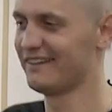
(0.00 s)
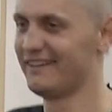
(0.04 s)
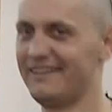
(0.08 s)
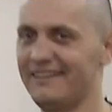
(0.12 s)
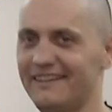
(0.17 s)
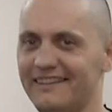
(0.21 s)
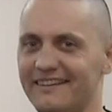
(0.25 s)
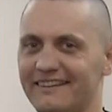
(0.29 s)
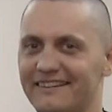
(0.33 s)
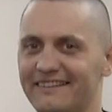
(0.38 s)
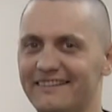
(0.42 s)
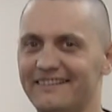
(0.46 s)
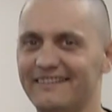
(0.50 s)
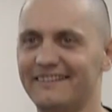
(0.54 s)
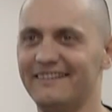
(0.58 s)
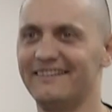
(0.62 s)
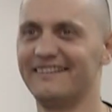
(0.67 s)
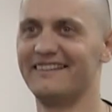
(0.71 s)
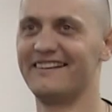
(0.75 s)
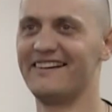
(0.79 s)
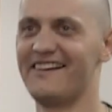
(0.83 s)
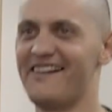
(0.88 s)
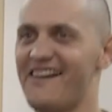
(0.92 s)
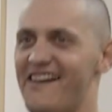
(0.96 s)
they
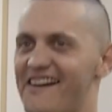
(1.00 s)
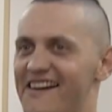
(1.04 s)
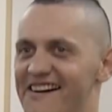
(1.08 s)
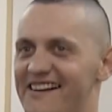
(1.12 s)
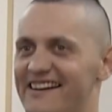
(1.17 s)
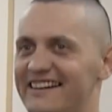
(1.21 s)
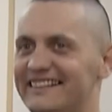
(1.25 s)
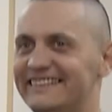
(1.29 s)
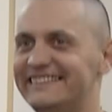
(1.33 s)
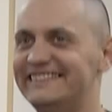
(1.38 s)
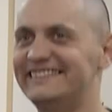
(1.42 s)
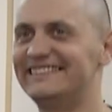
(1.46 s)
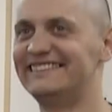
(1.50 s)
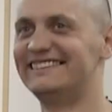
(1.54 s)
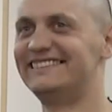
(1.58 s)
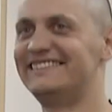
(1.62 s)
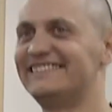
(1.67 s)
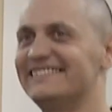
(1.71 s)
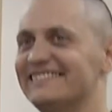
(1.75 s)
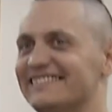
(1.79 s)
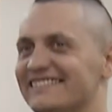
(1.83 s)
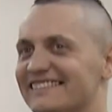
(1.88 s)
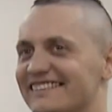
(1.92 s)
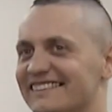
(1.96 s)
uh, get
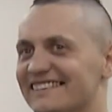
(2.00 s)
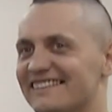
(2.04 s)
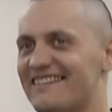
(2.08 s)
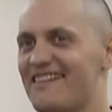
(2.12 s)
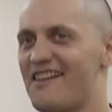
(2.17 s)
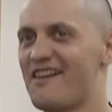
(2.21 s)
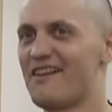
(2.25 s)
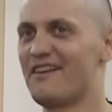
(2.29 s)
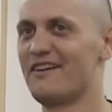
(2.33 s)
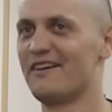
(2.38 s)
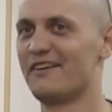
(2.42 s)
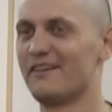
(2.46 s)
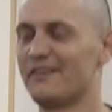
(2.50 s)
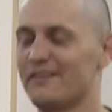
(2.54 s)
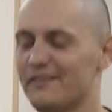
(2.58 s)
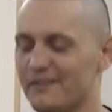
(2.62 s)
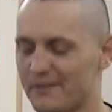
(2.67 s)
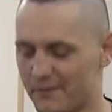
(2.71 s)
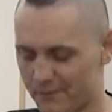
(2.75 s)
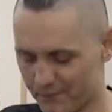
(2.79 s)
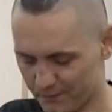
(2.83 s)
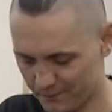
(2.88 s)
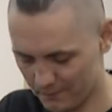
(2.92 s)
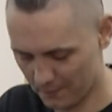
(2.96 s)
over their
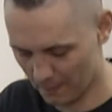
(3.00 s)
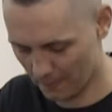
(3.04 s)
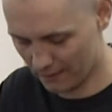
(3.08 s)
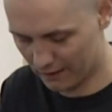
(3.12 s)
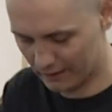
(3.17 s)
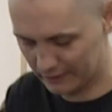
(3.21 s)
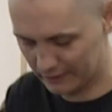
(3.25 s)
trauma,